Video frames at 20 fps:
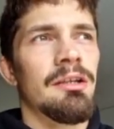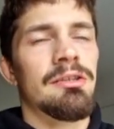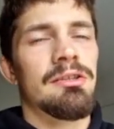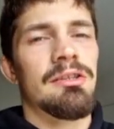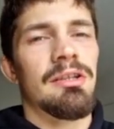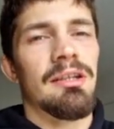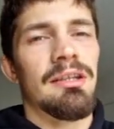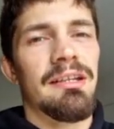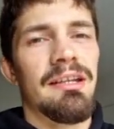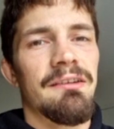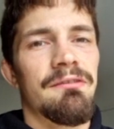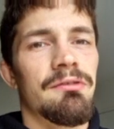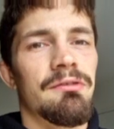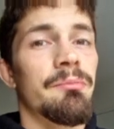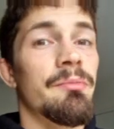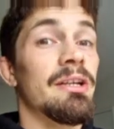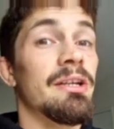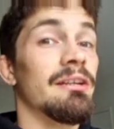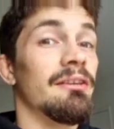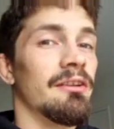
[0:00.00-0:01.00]
to lever
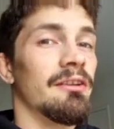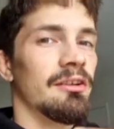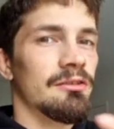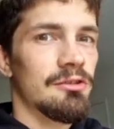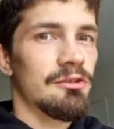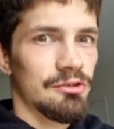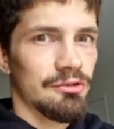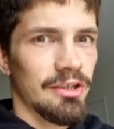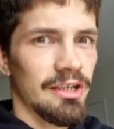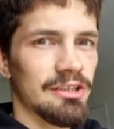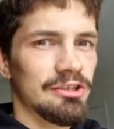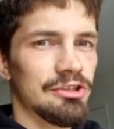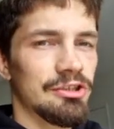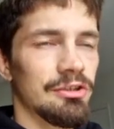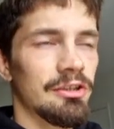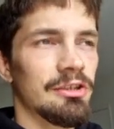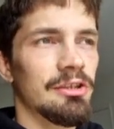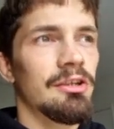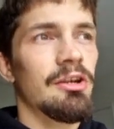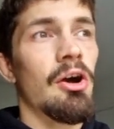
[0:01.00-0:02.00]
him into the straight
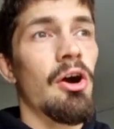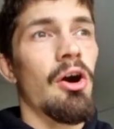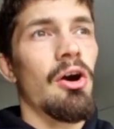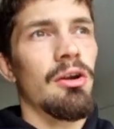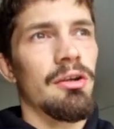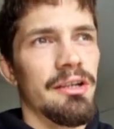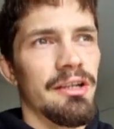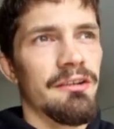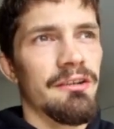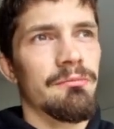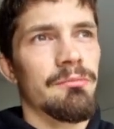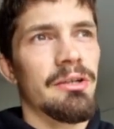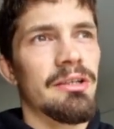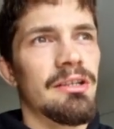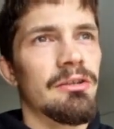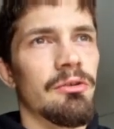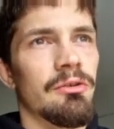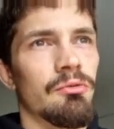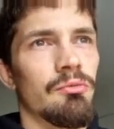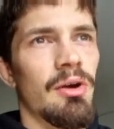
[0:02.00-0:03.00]
shot or lever him
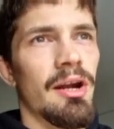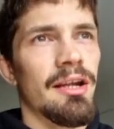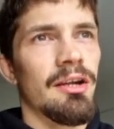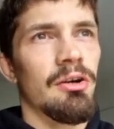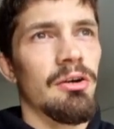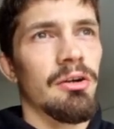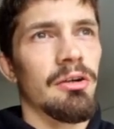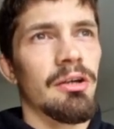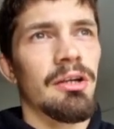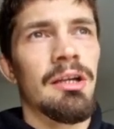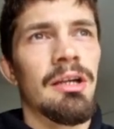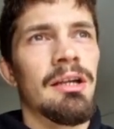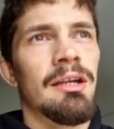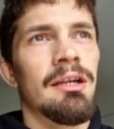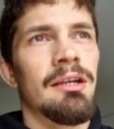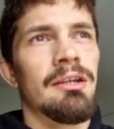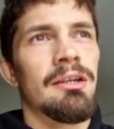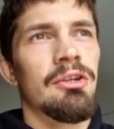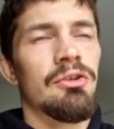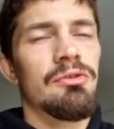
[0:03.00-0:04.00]
into the right hook.
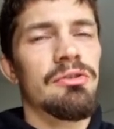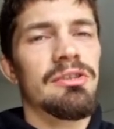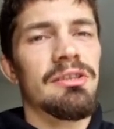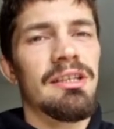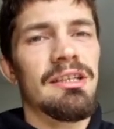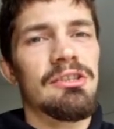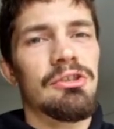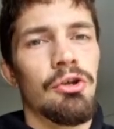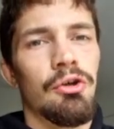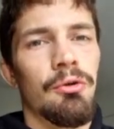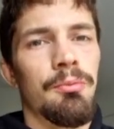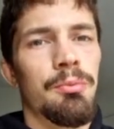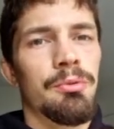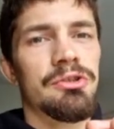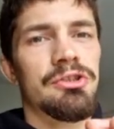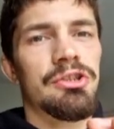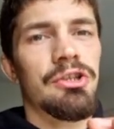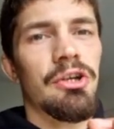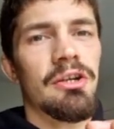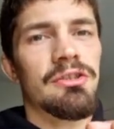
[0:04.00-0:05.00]
Using these
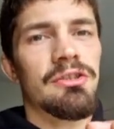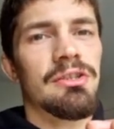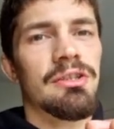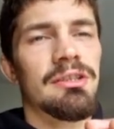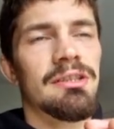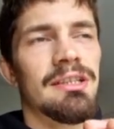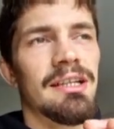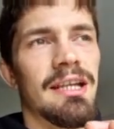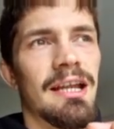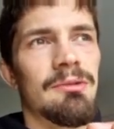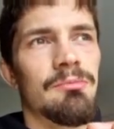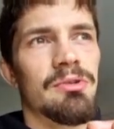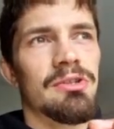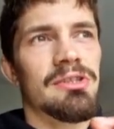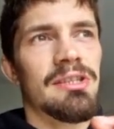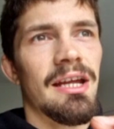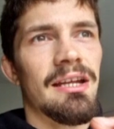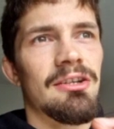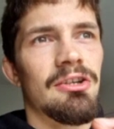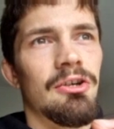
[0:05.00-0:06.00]
upward shots to get him to
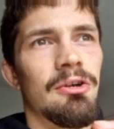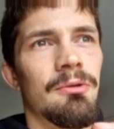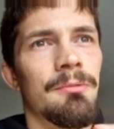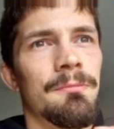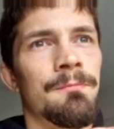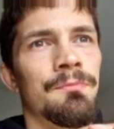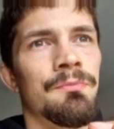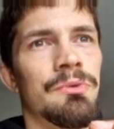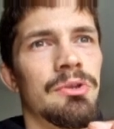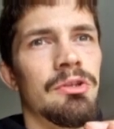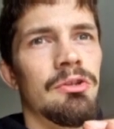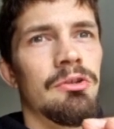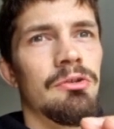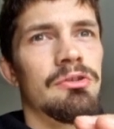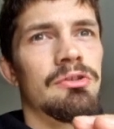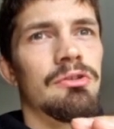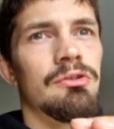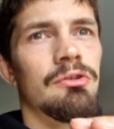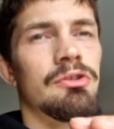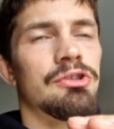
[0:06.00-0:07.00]
stand up,
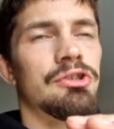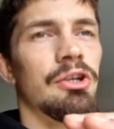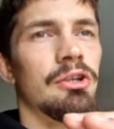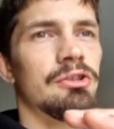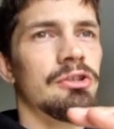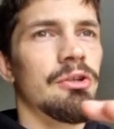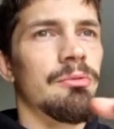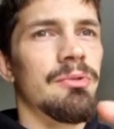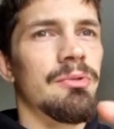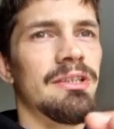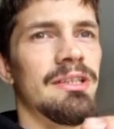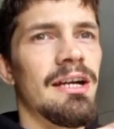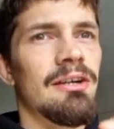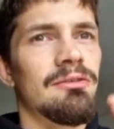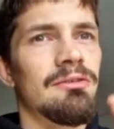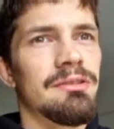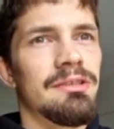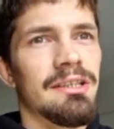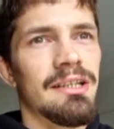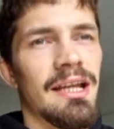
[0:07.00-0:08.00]
using those shots coming
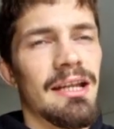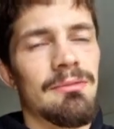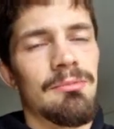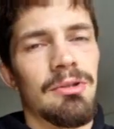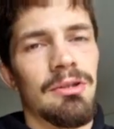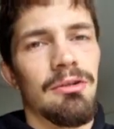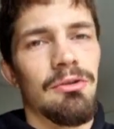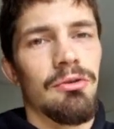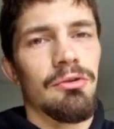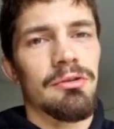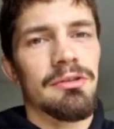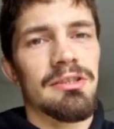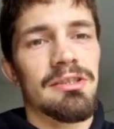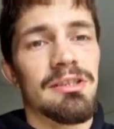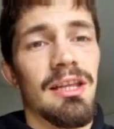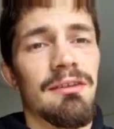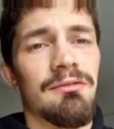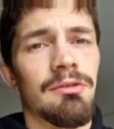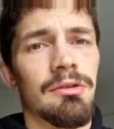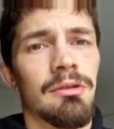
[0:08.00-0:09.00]
down to get him to lower
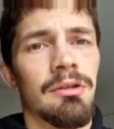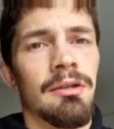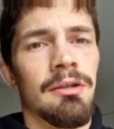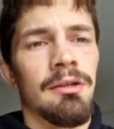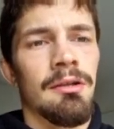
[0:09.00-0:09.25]
his level.